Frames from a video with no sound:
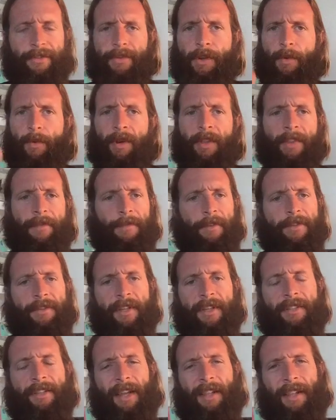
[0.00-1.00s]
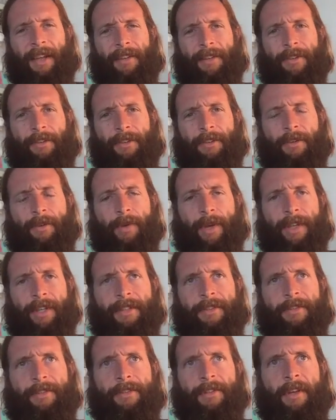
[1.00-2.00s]
So one of the first things I'd like to do
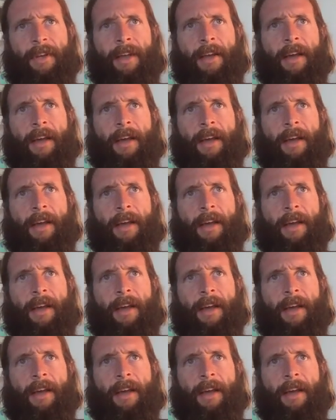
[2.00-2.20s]
is